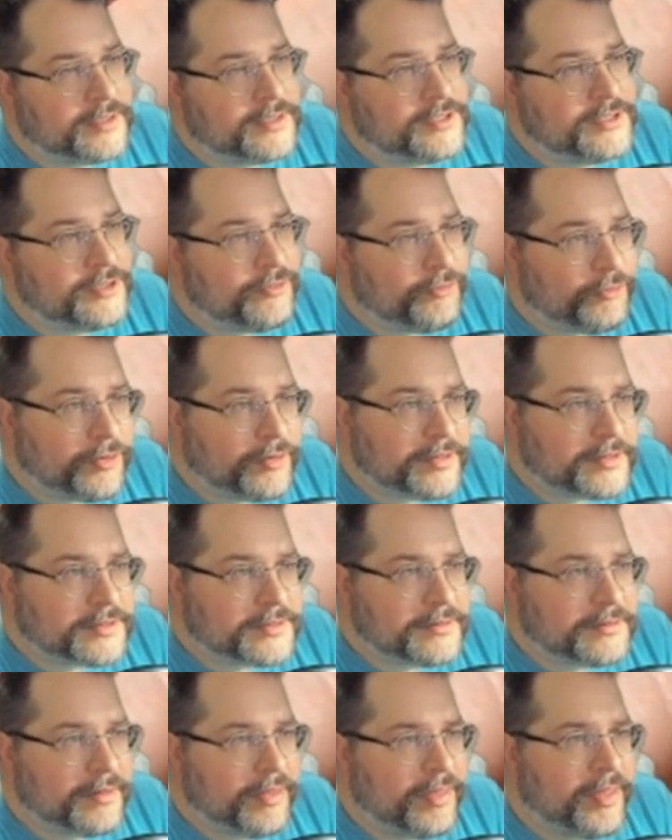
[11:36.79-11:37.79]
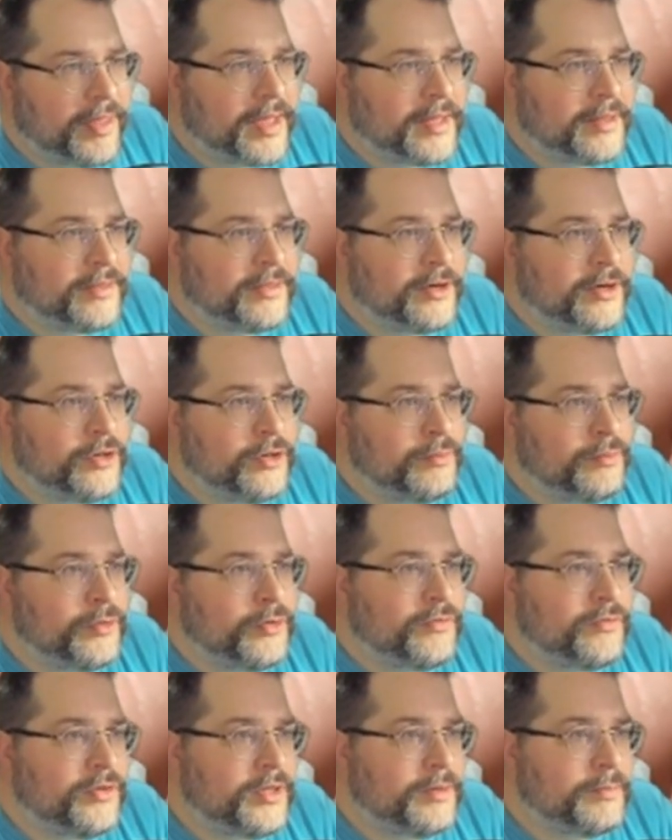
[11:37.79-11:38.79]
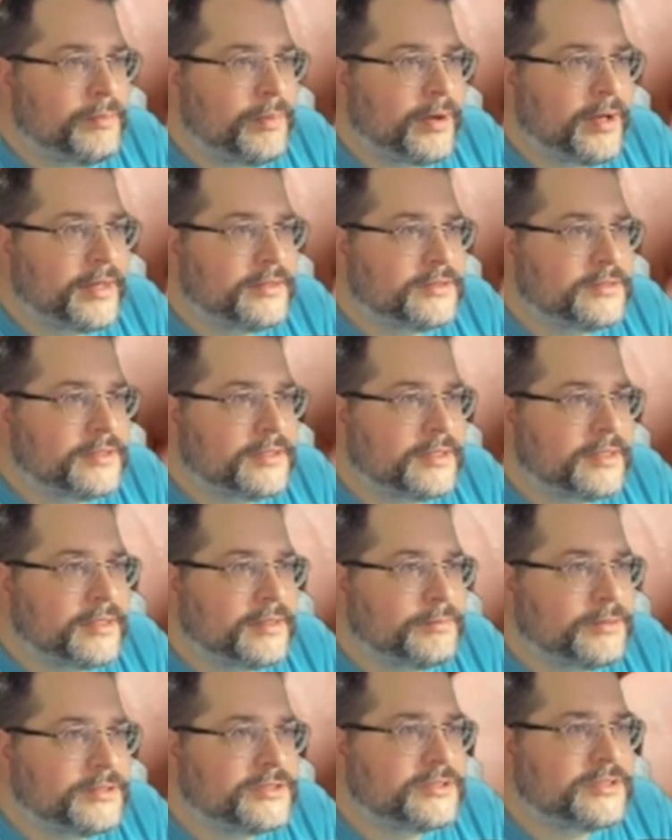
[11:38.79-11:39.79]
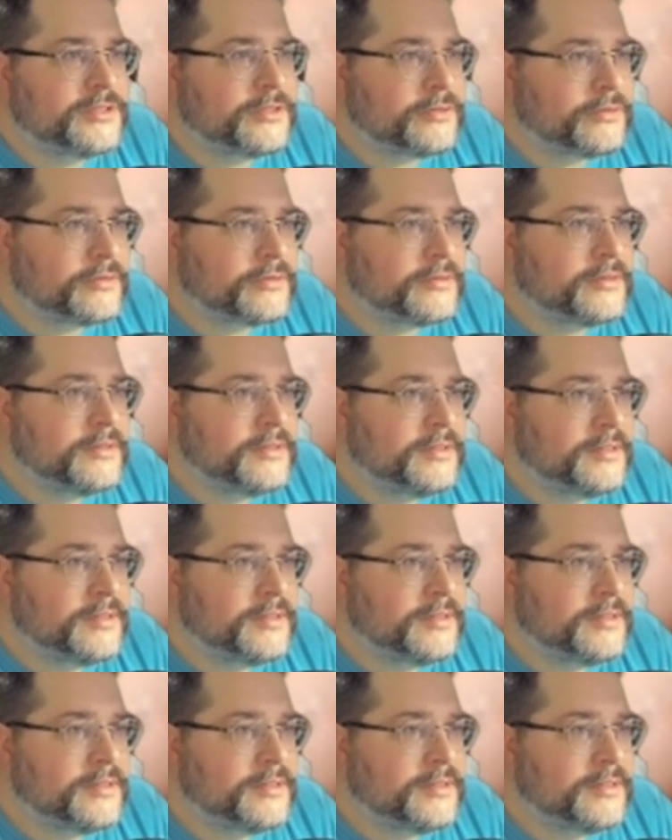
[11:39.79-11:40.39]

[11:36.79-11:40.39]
different than the new movie, but still